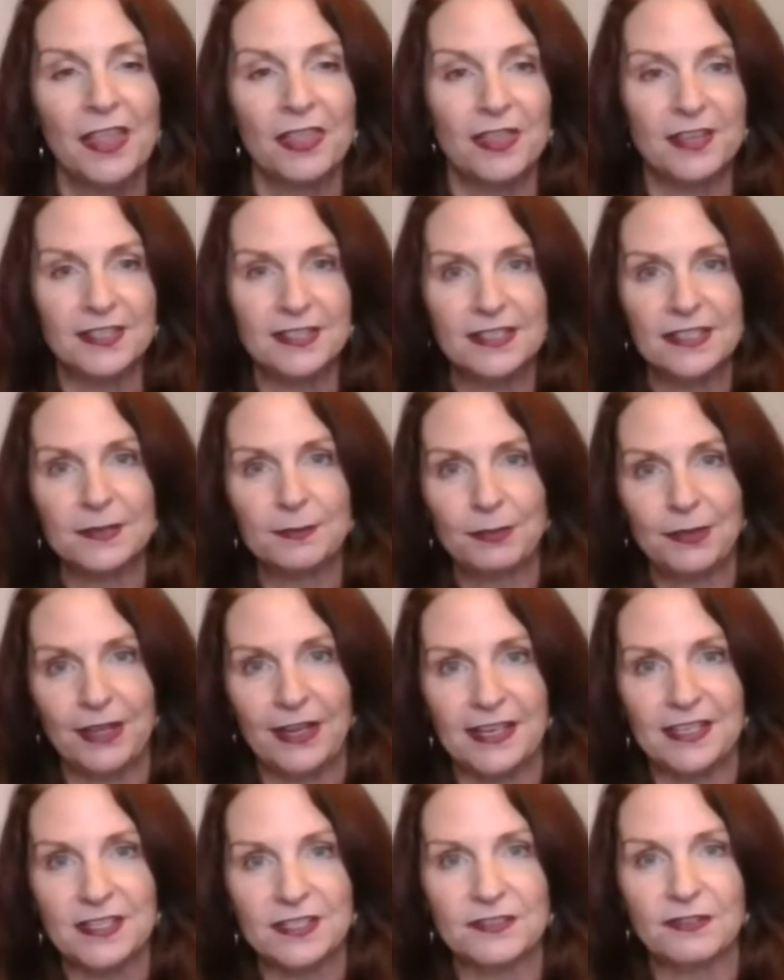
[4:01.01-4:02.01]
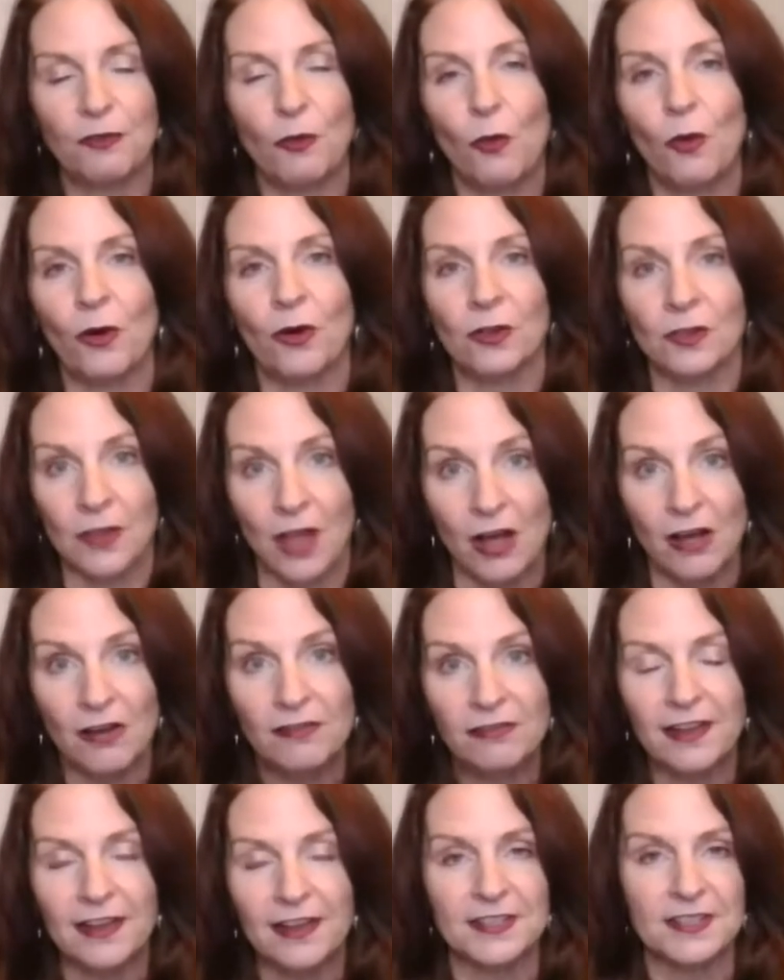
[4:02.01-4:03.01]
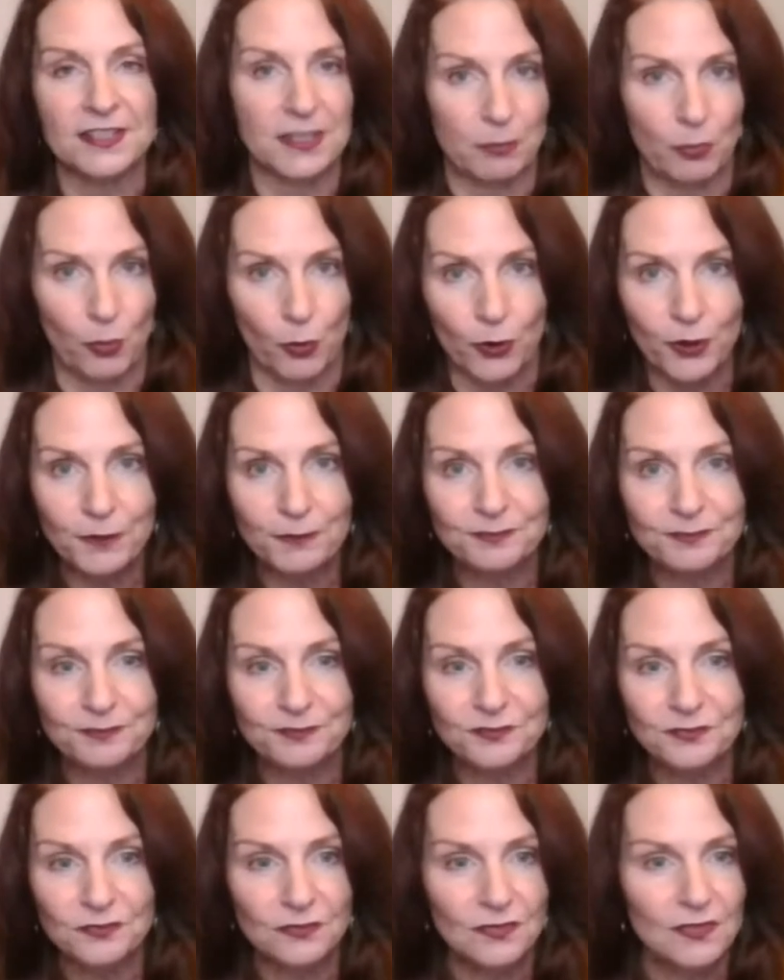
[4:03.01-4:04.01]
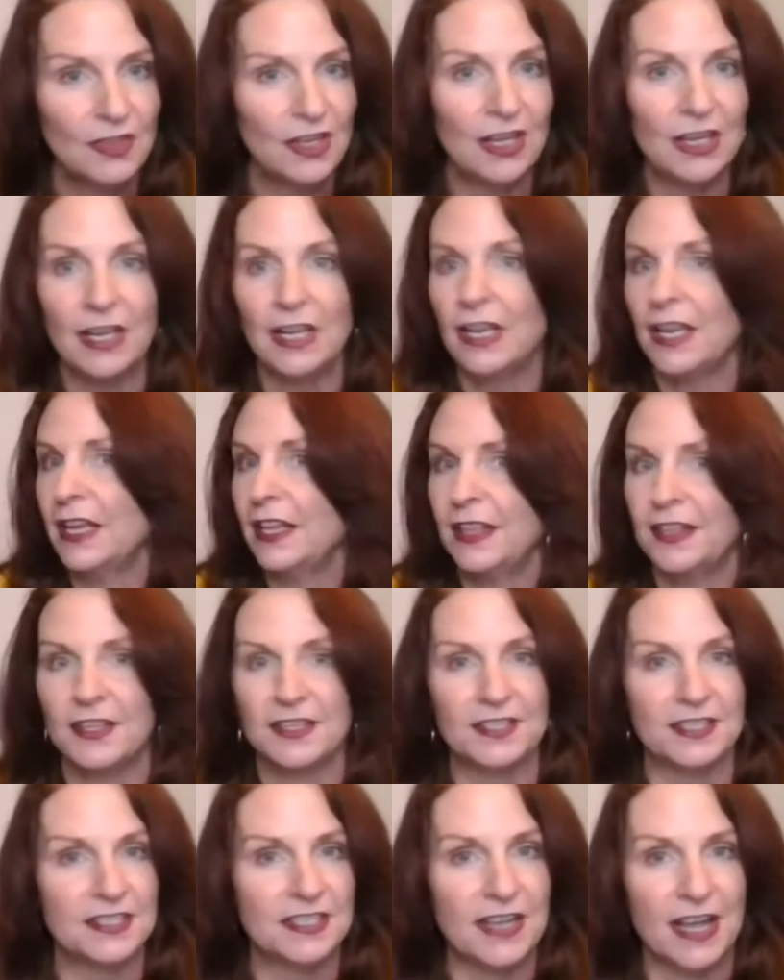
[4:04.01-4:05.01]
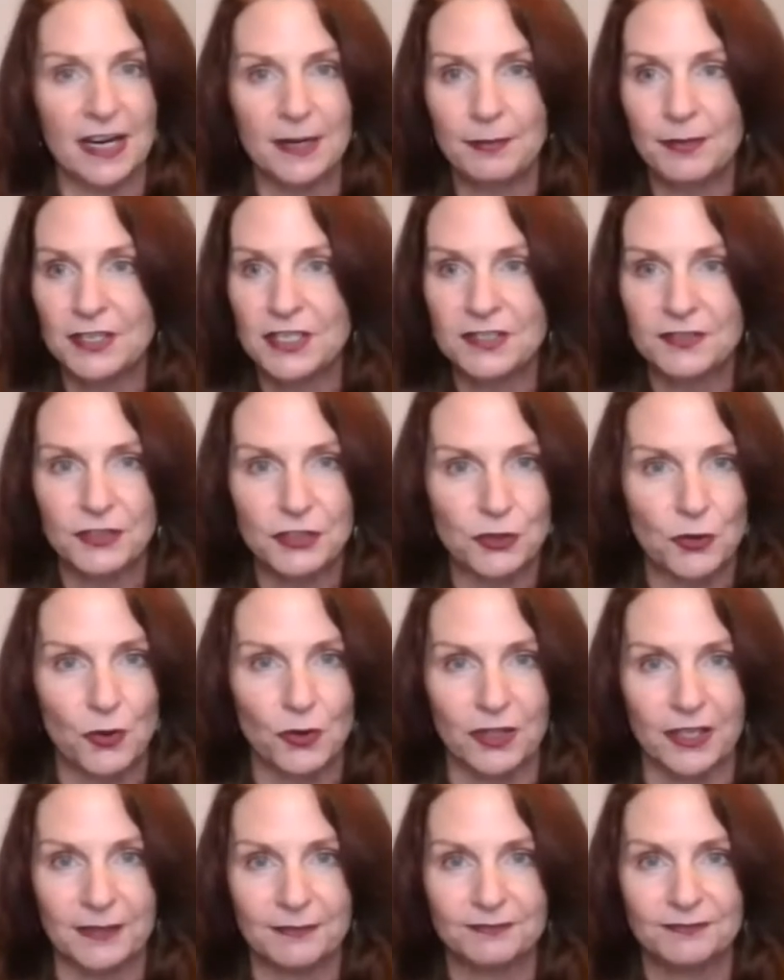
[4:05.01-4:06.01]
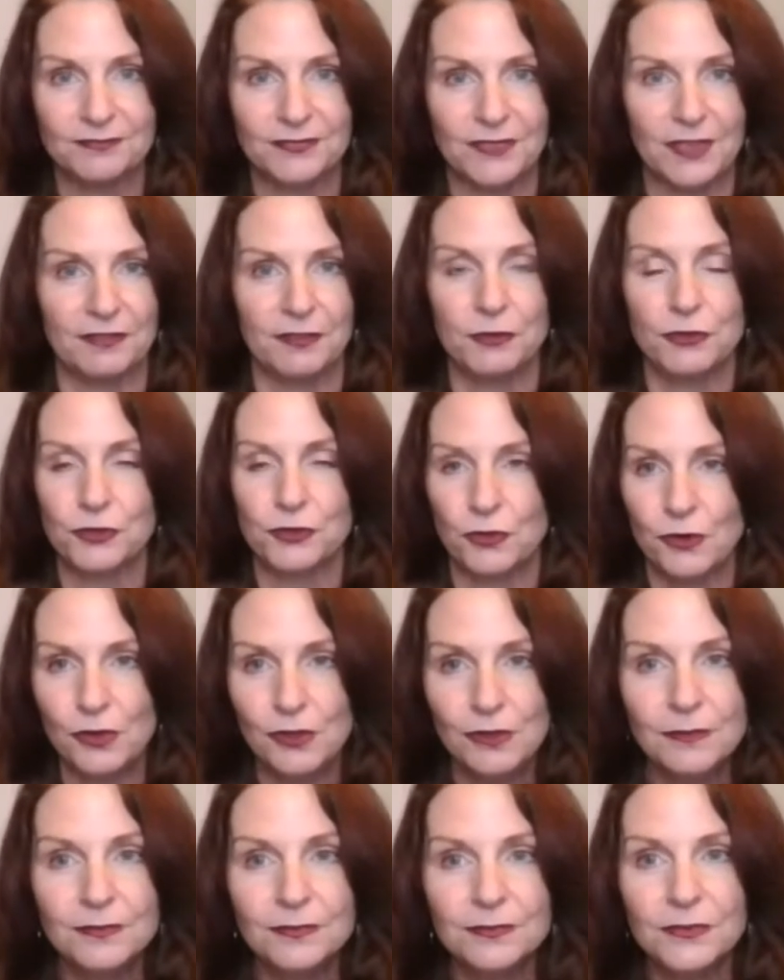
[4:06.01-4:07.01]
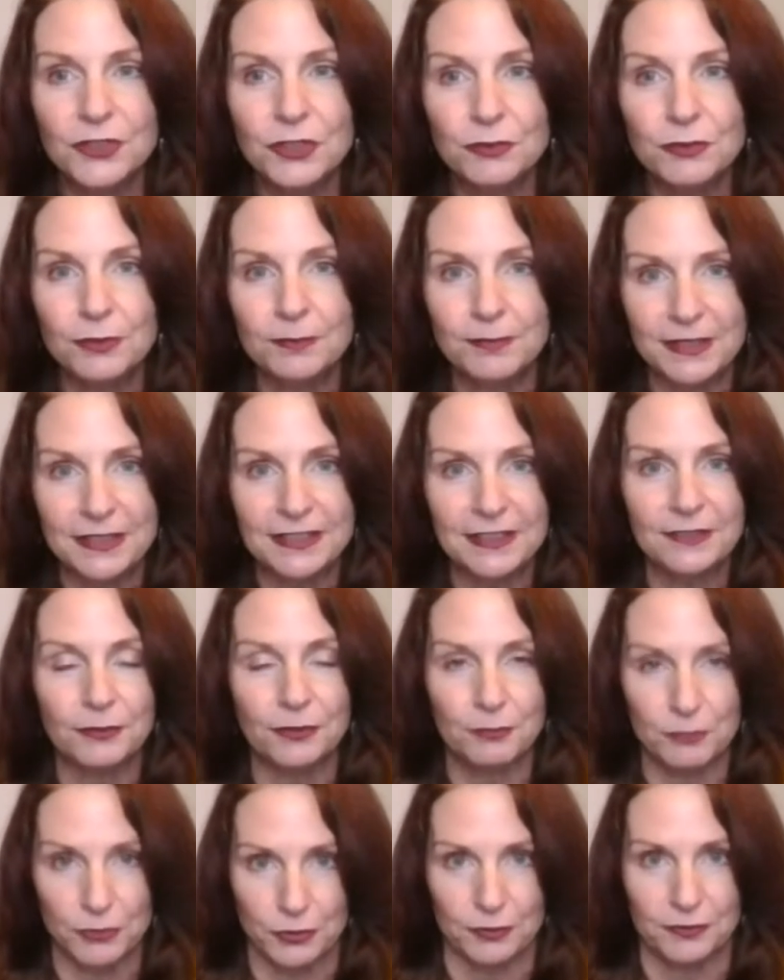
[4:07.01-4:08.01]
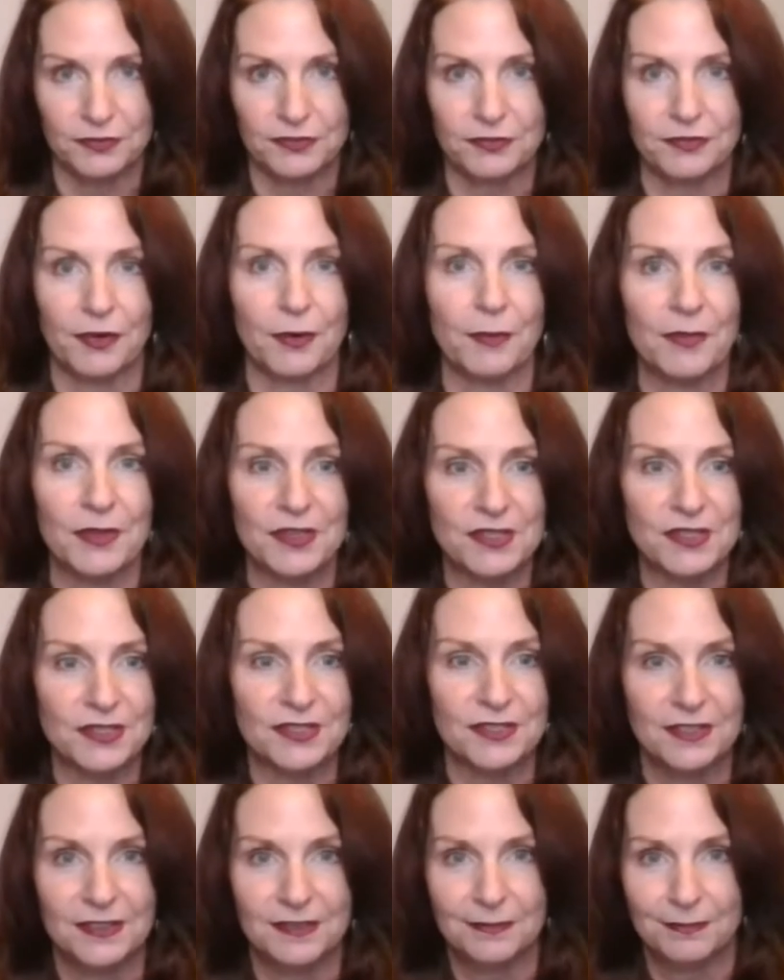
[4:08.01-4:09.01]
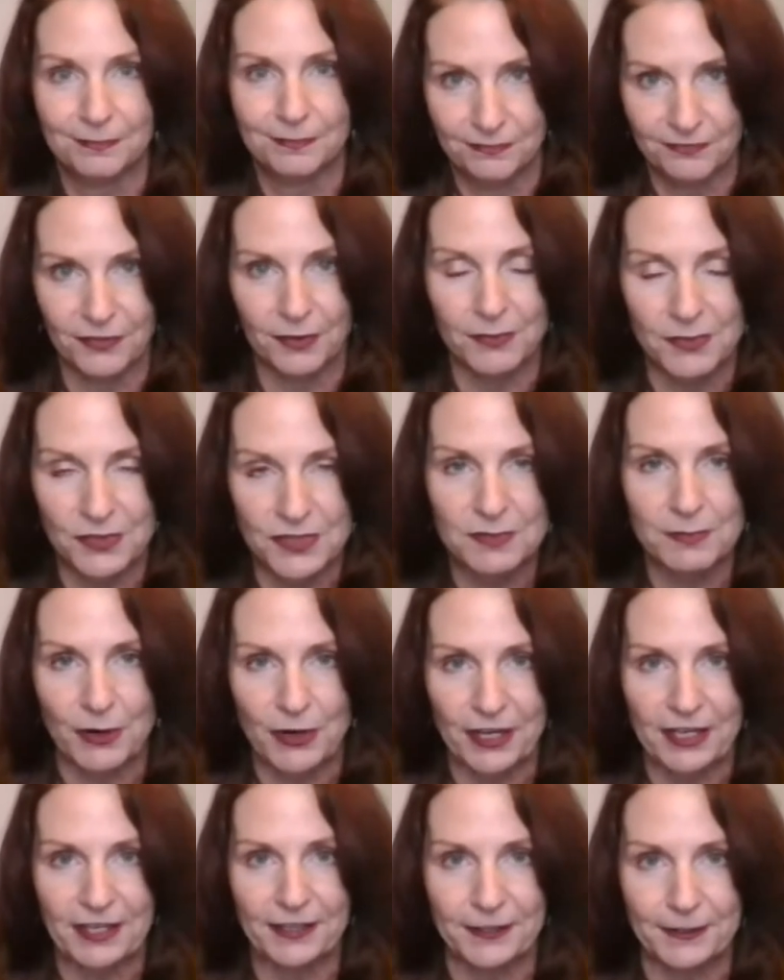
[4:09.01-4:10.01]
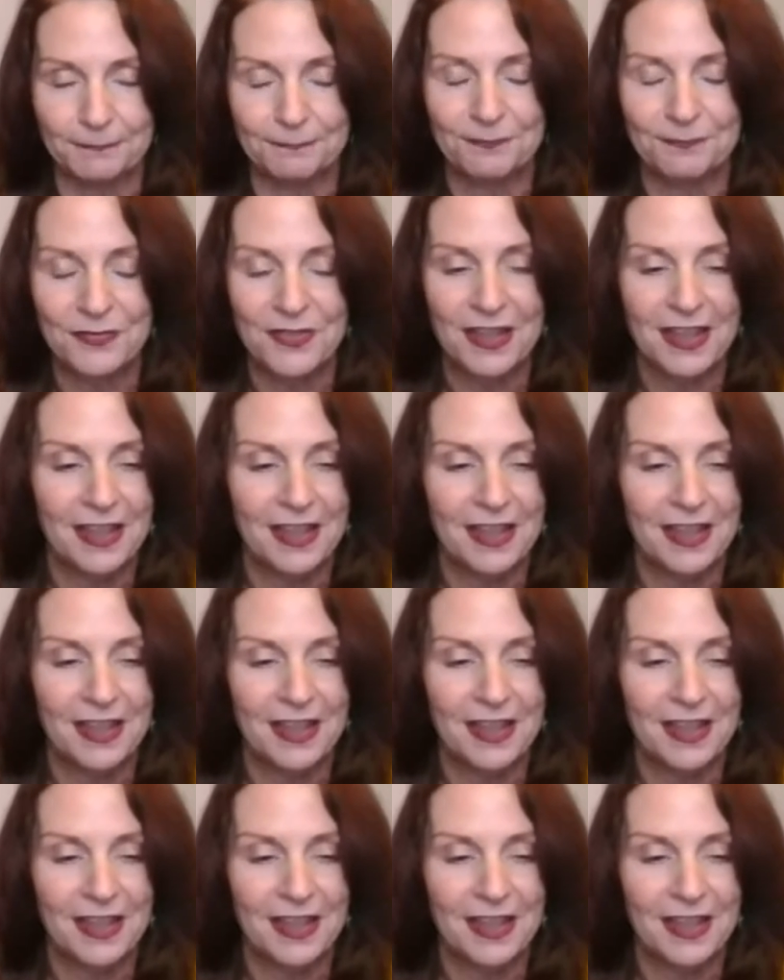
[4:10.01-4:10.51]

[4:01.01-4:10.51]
This is a place for love and support. This is not a place for trolling. If you troll, you will be removed from this party here.